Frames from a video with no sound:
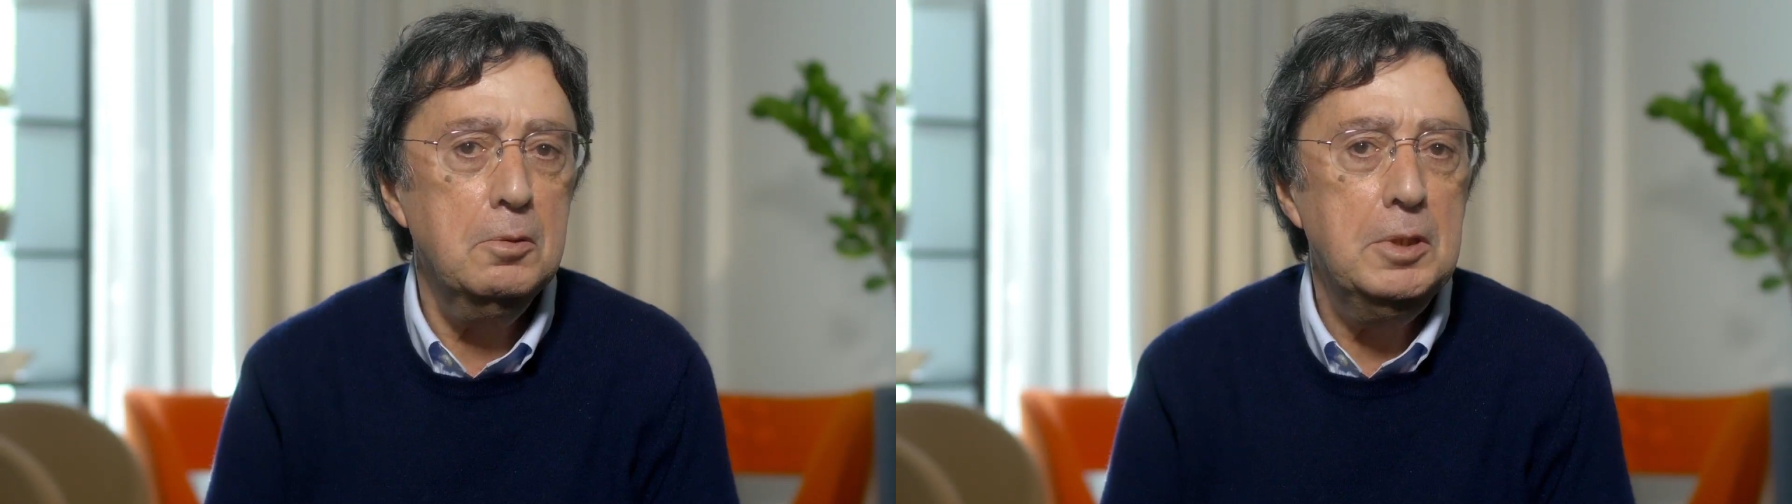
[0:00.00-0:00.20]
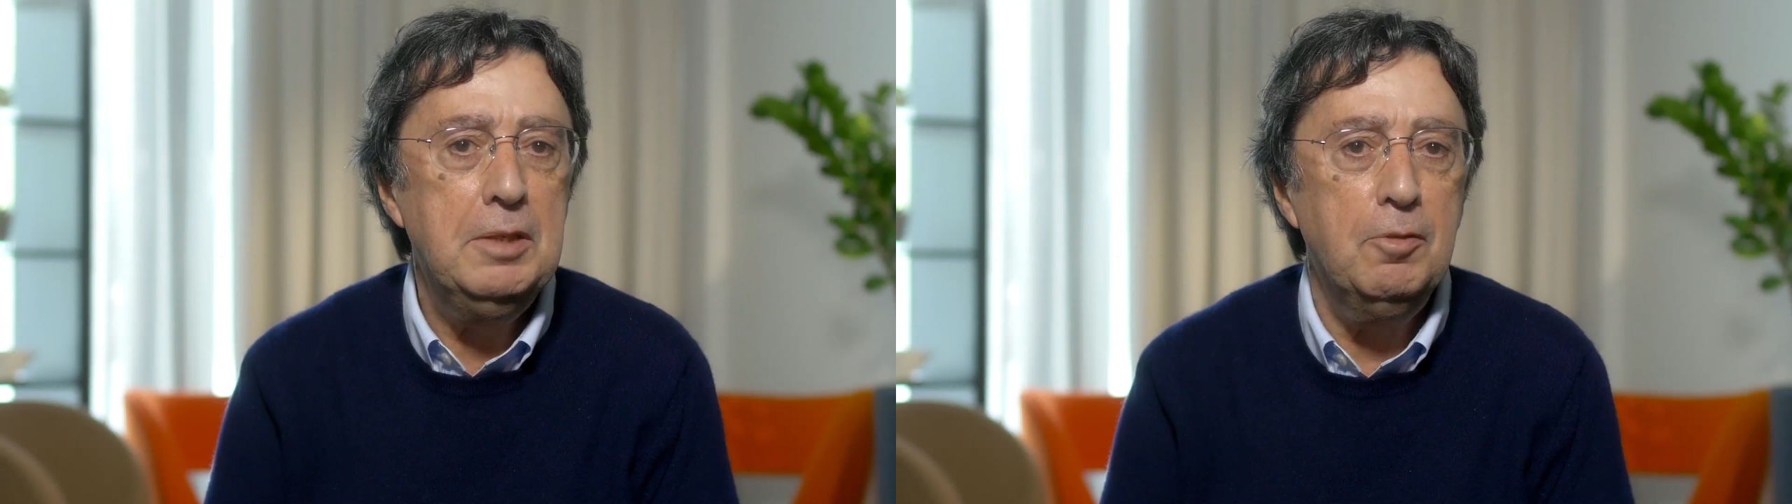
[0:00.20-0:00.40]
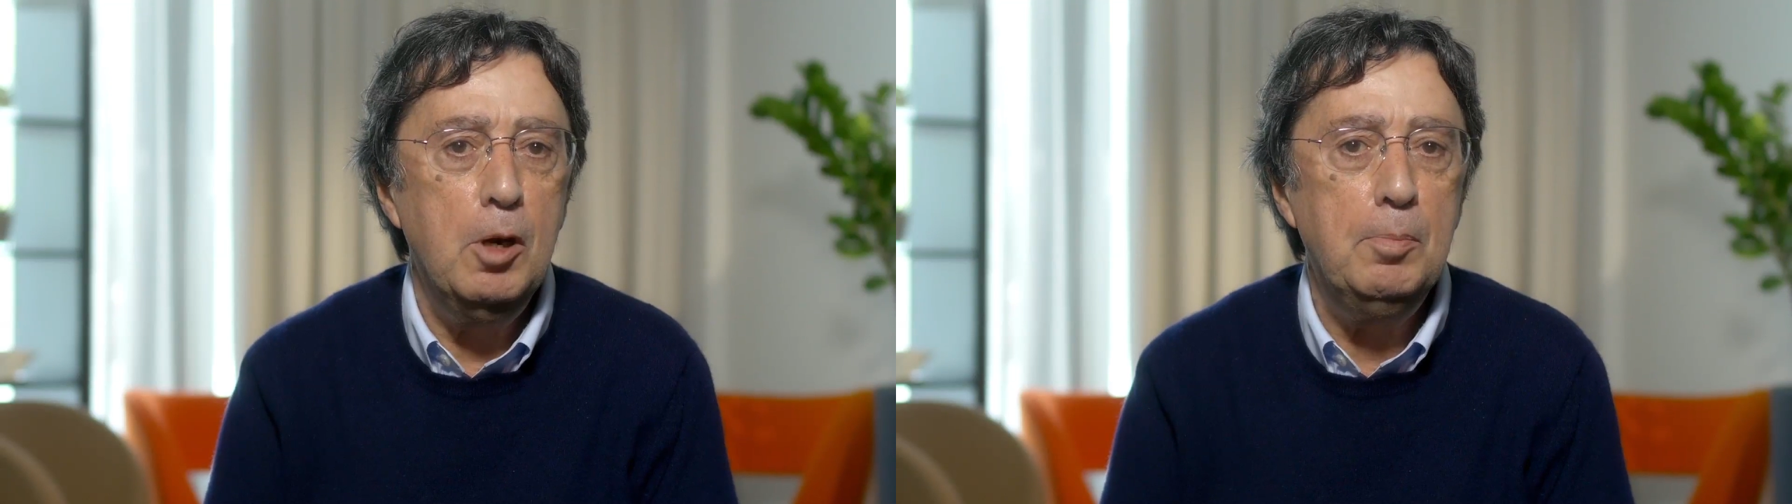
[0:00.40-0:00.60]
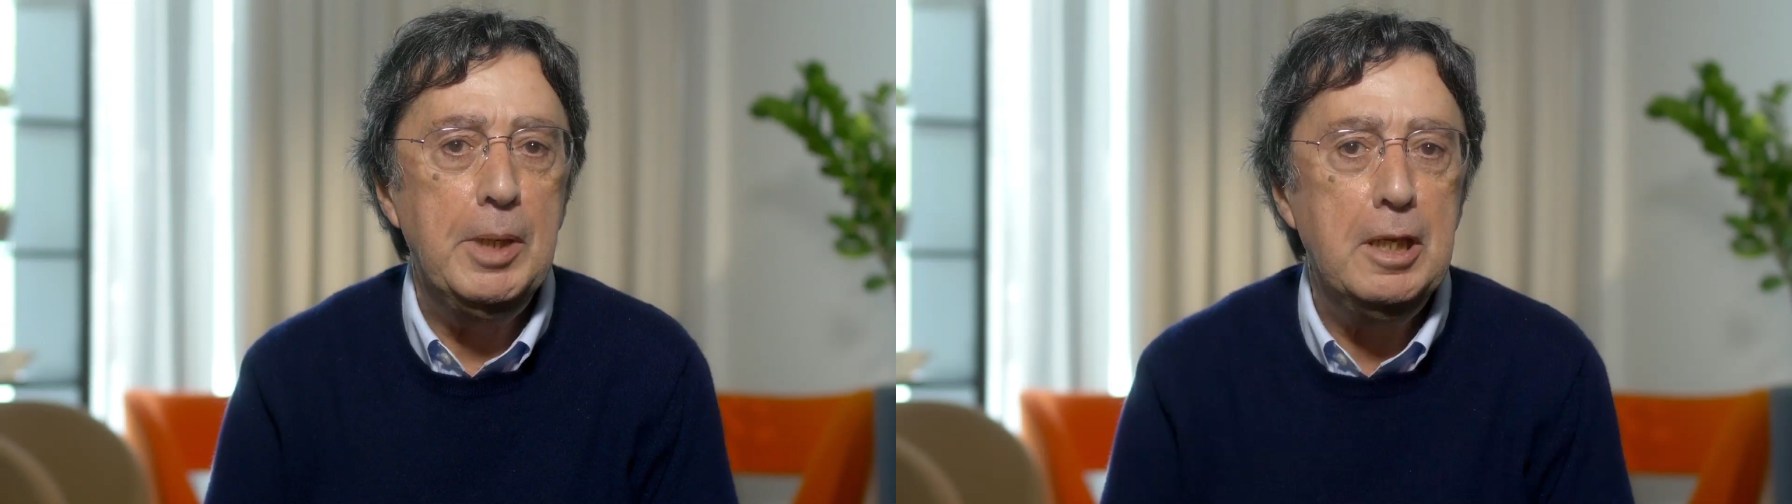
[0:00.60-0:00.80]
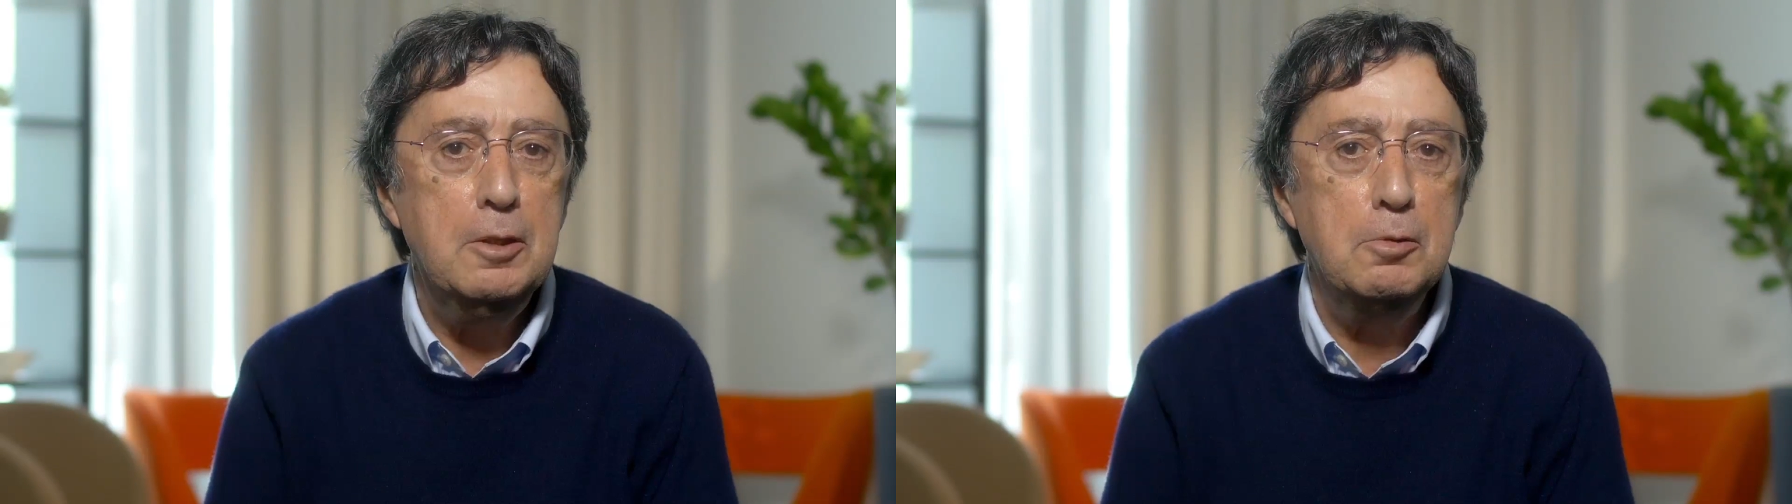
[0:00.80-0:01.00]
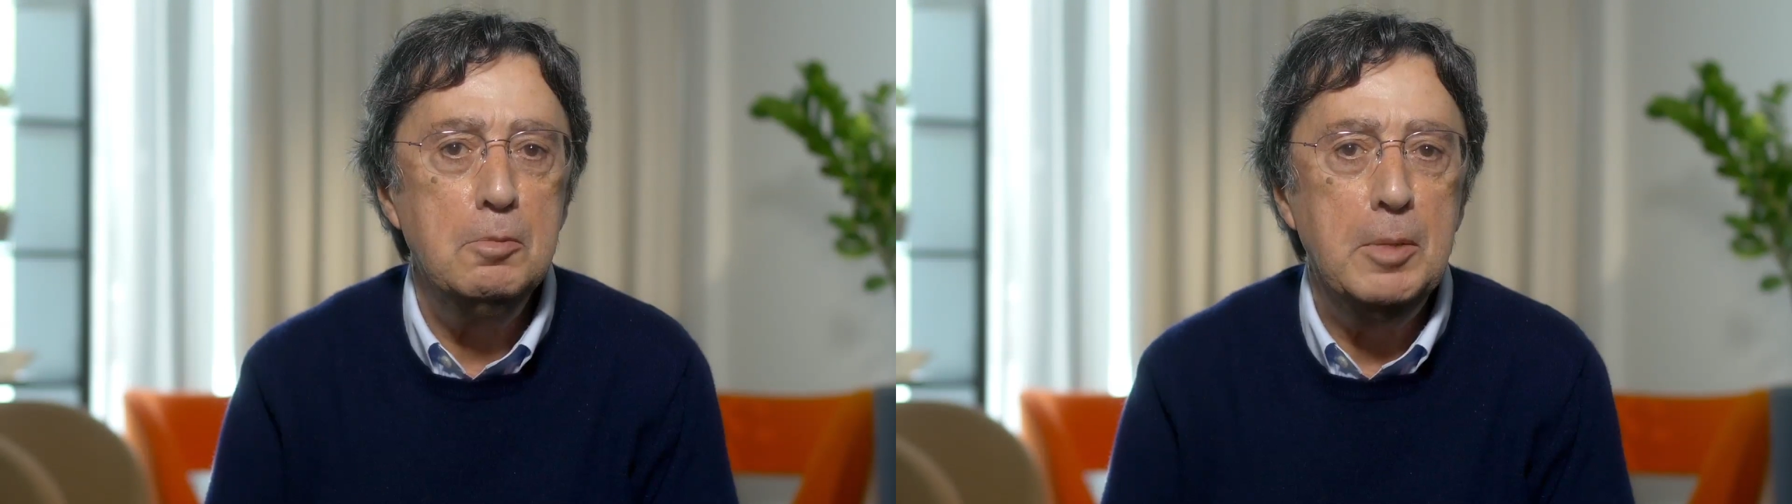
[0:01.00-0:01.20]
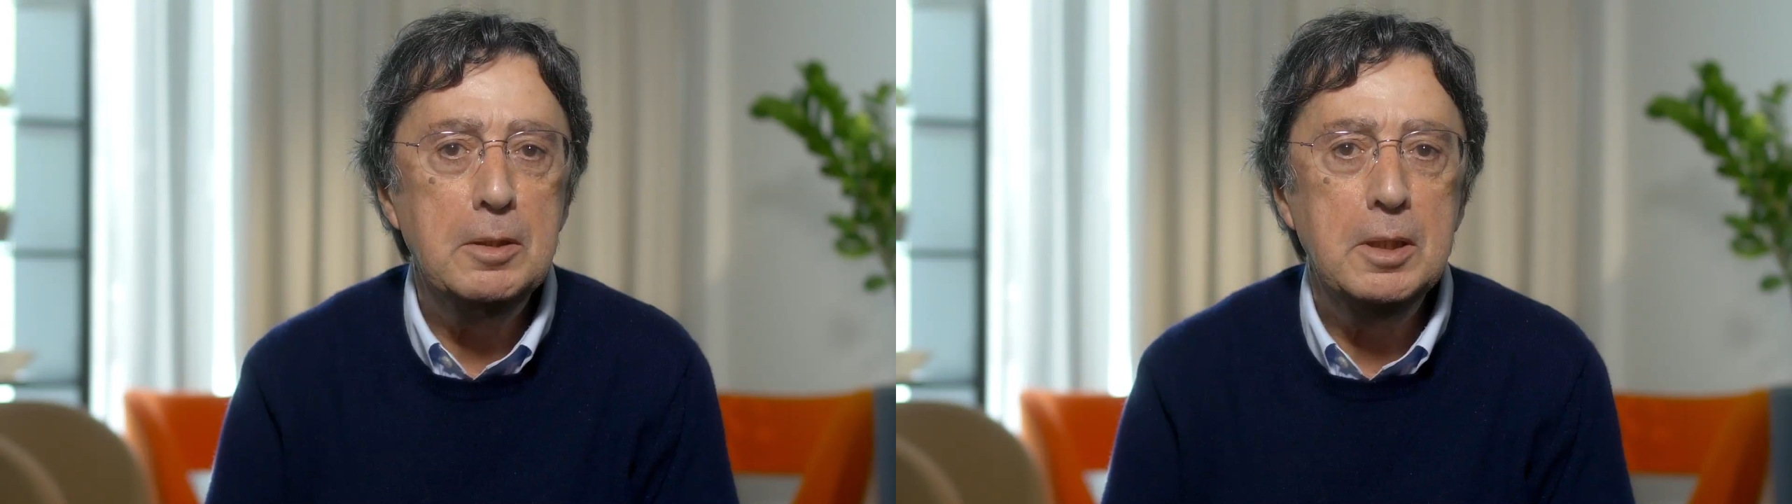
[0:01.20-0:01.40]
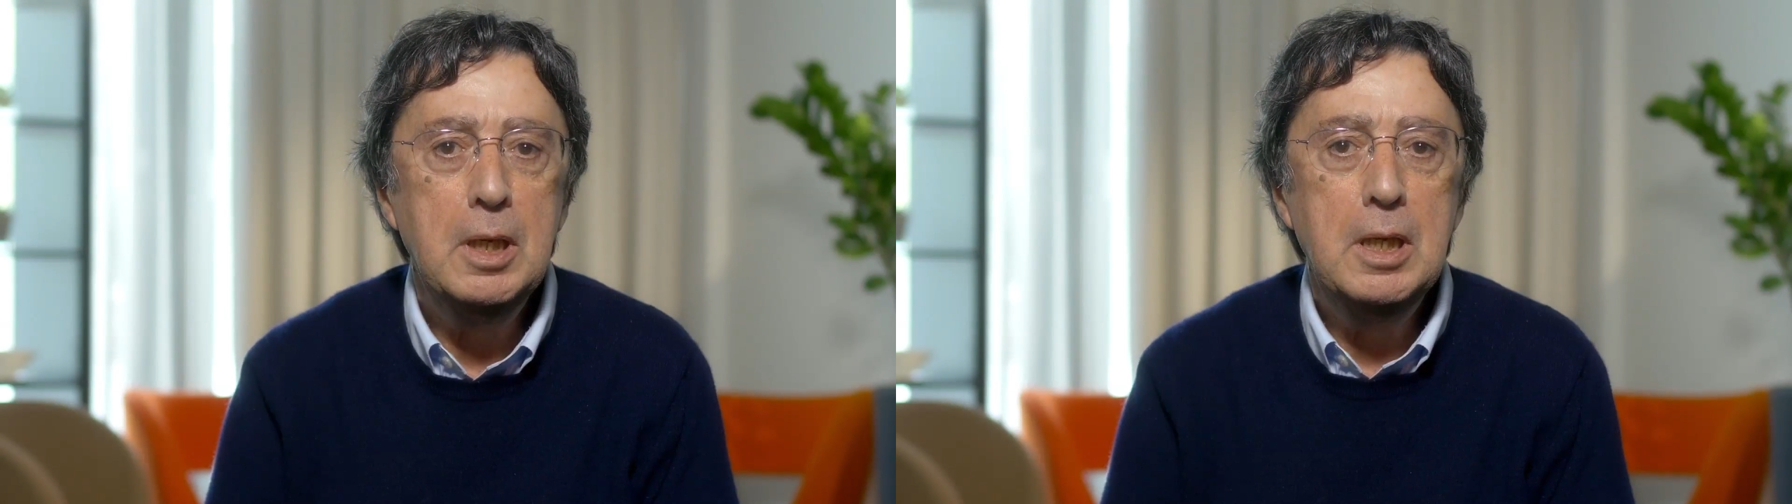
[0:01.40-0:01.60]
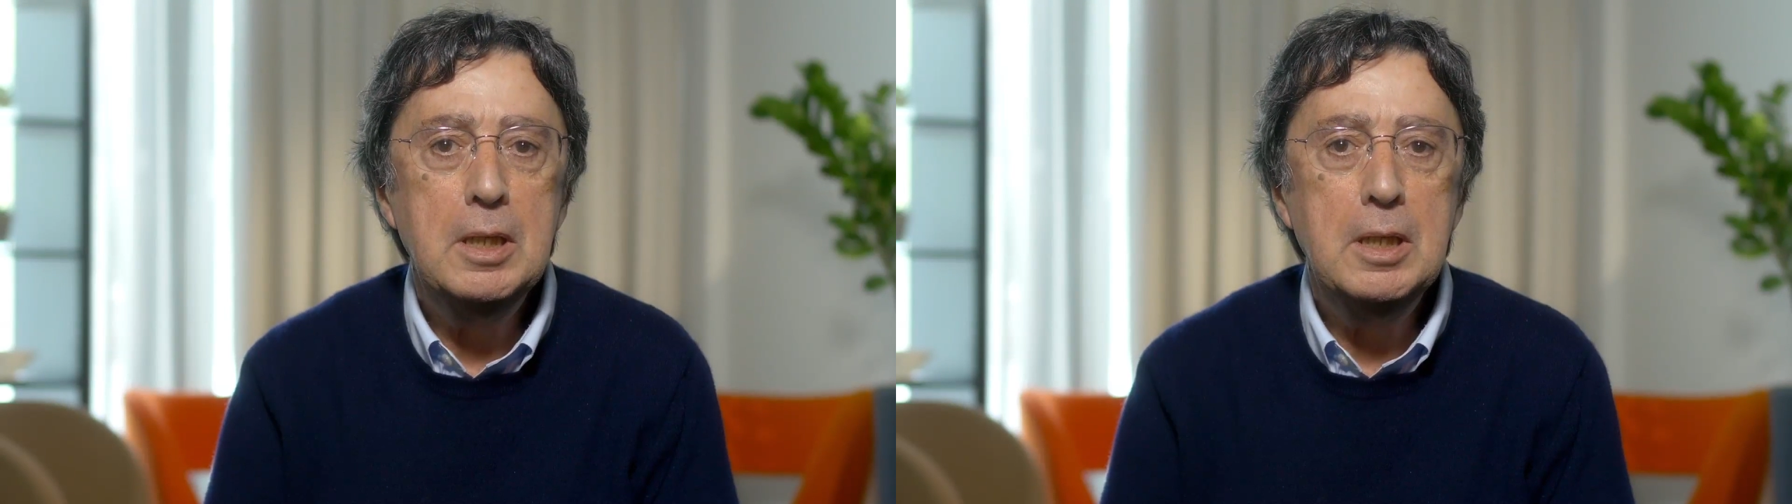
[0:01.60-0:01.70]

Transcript: to develop an instrument